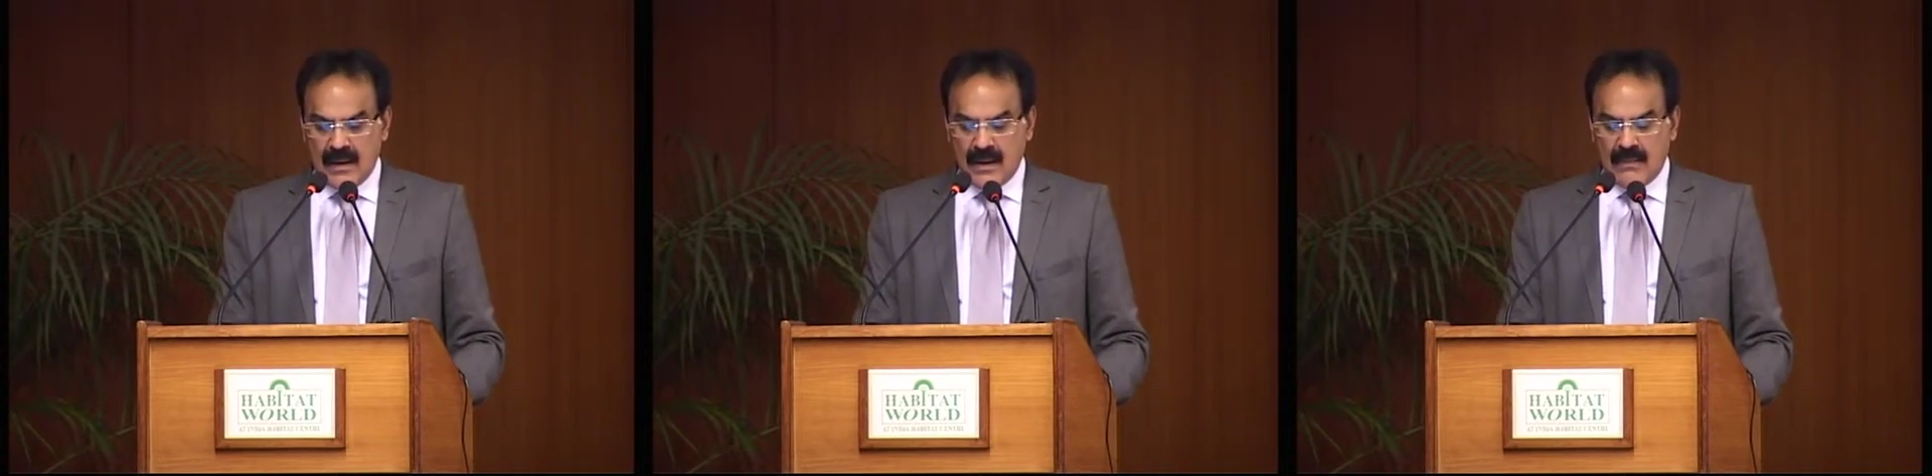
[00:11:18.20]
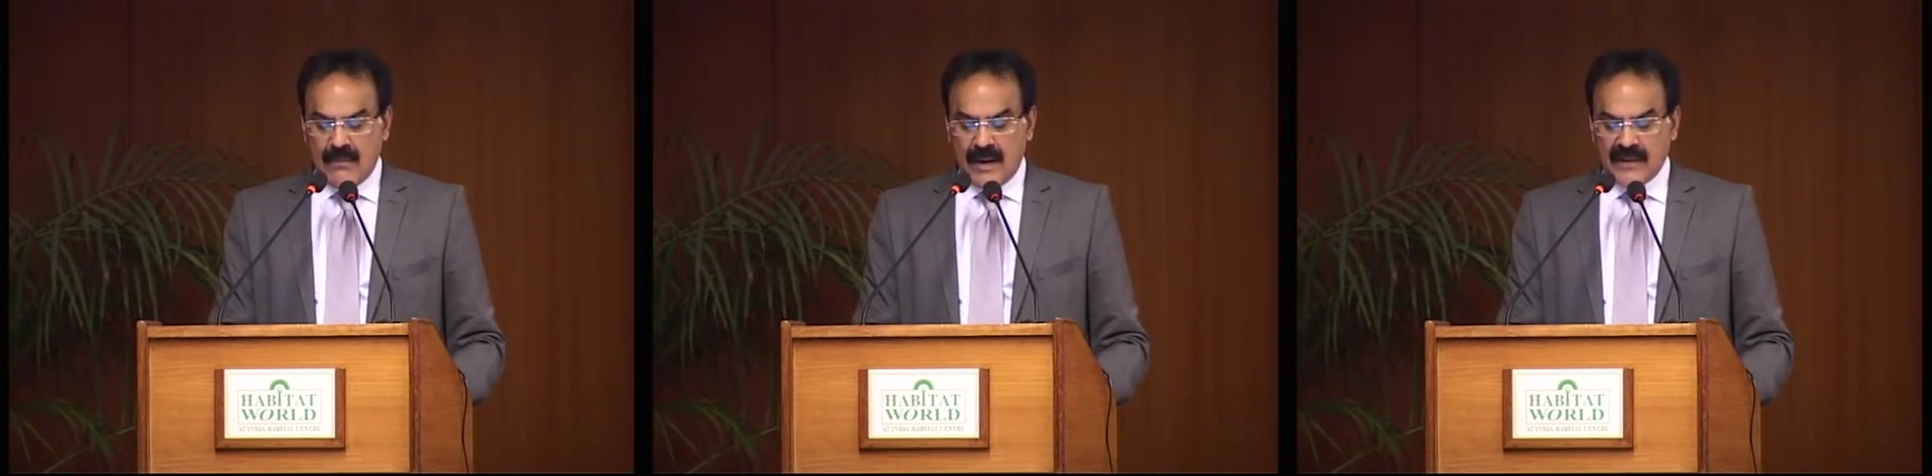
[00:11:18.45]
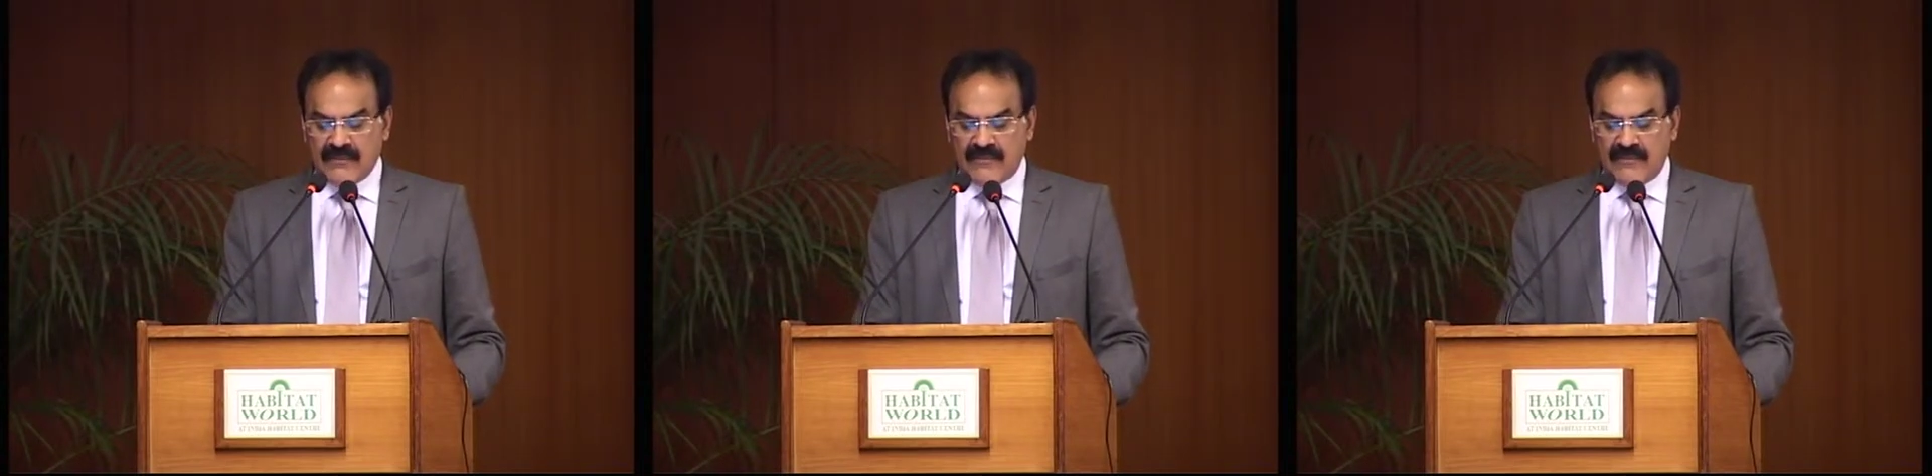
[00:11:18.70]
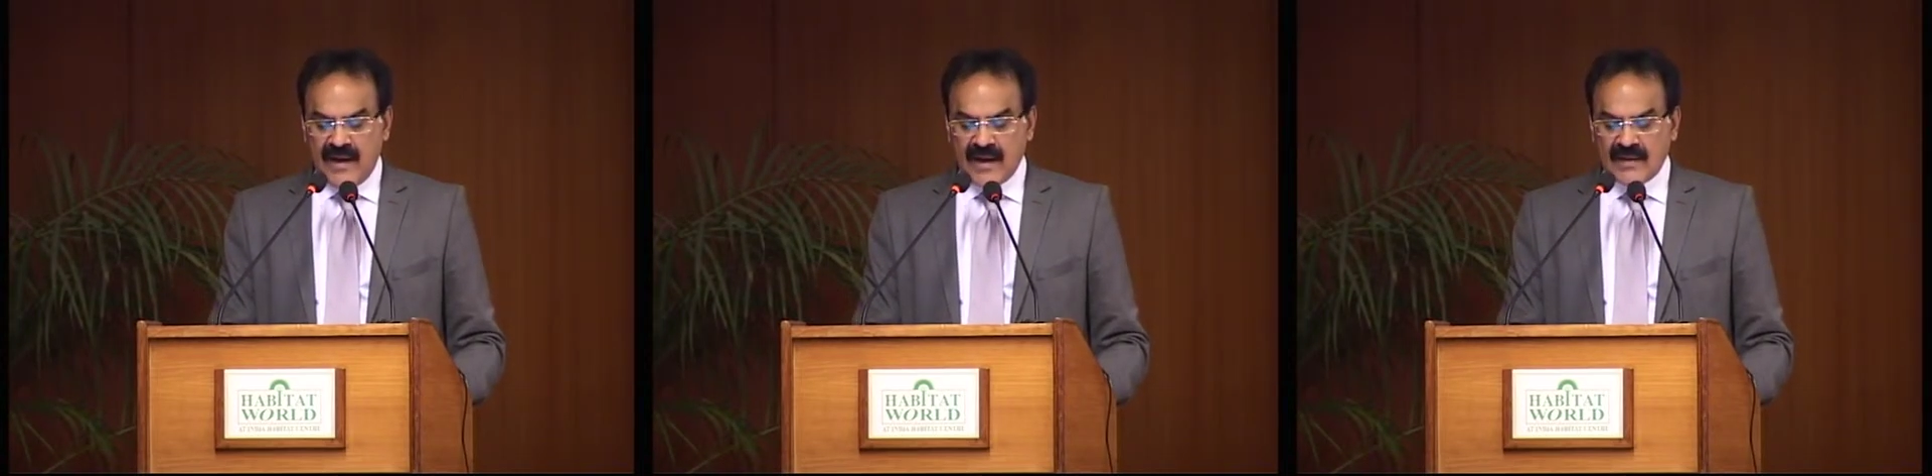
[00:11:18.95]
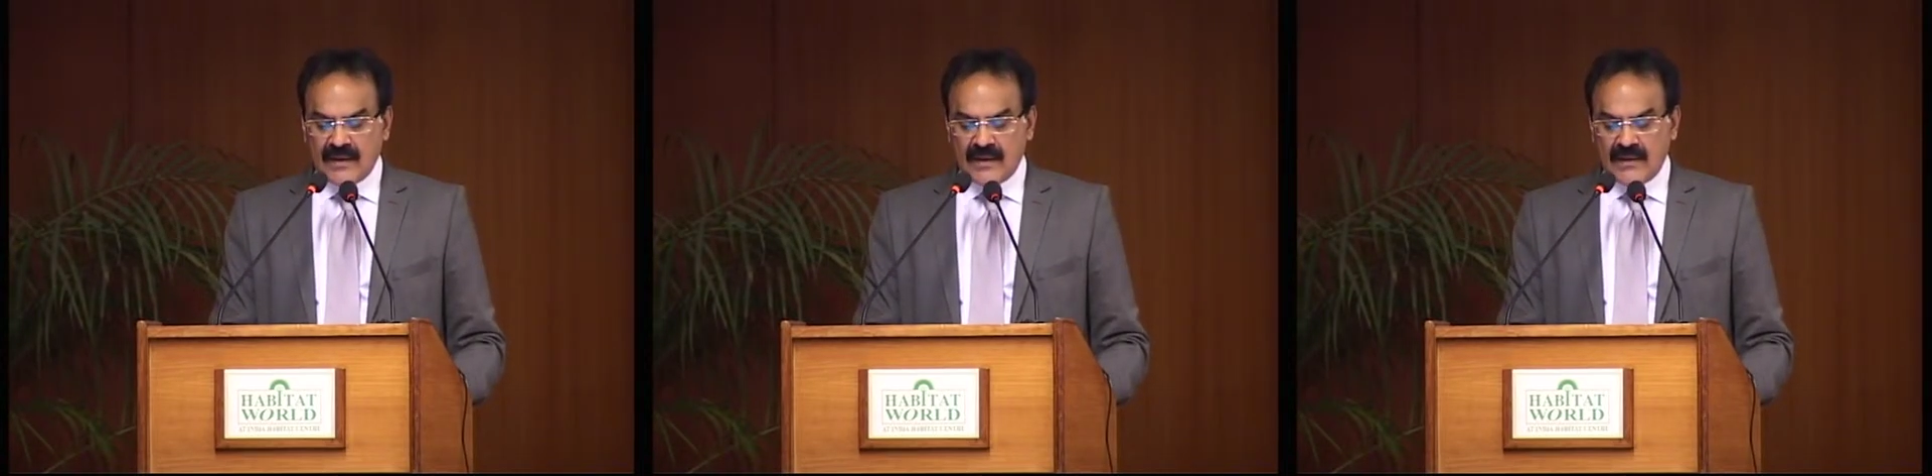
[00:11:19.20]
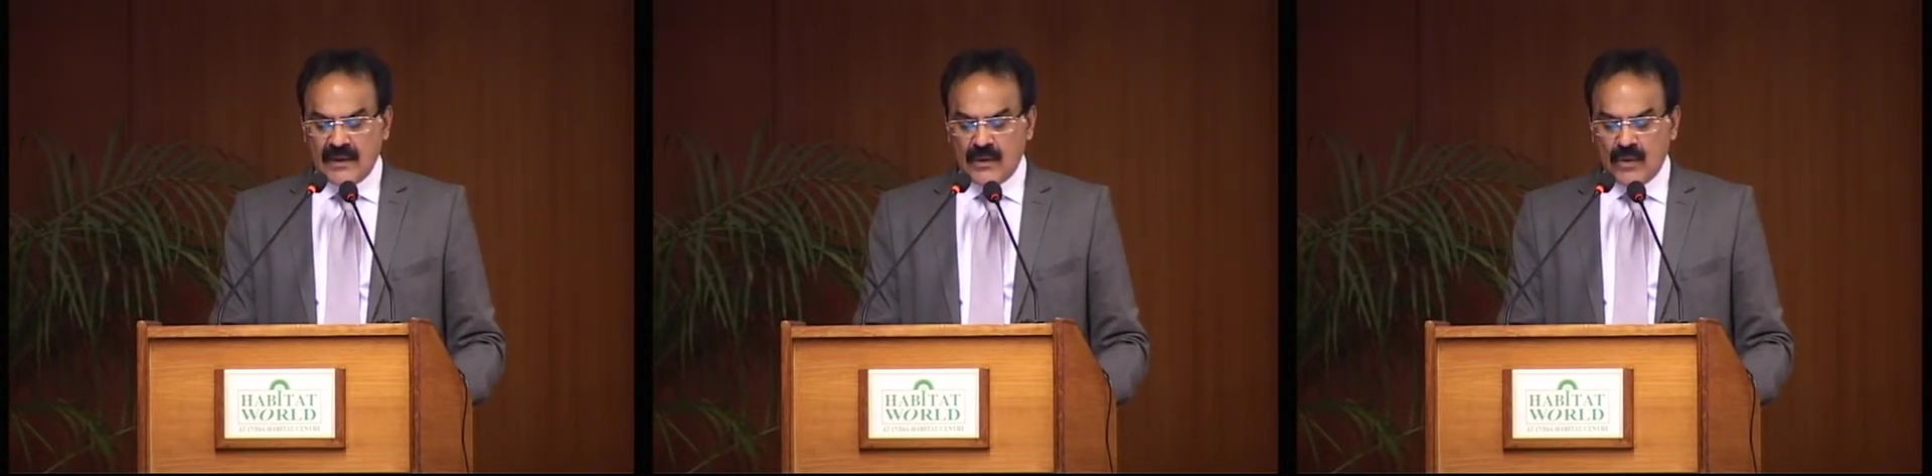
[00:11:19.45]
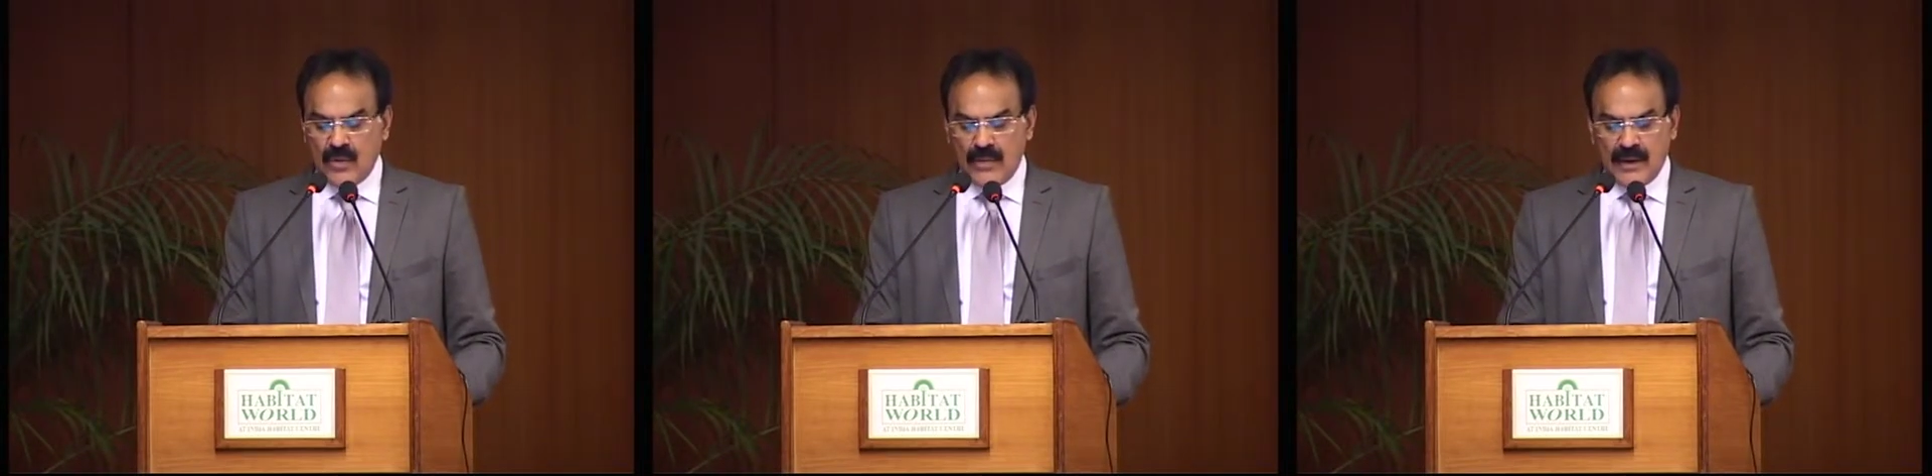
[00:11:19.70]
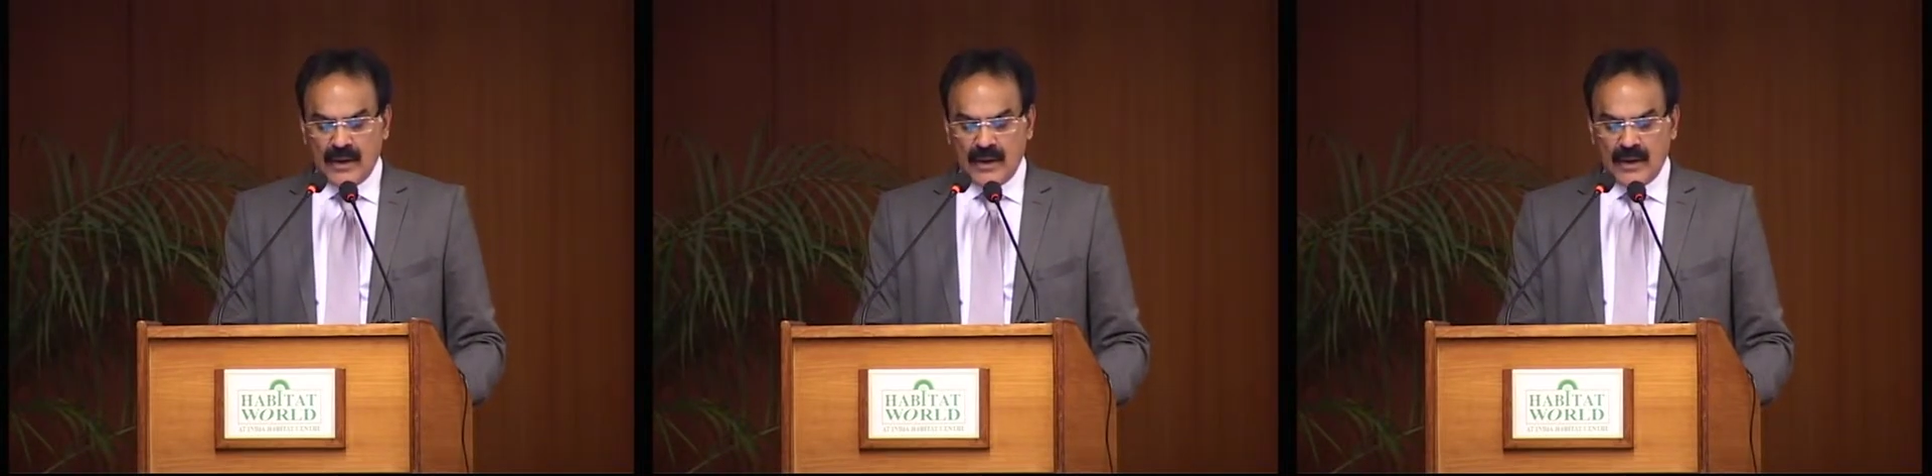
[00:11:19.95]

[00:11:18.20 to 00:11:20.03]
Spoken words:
by the fact that the global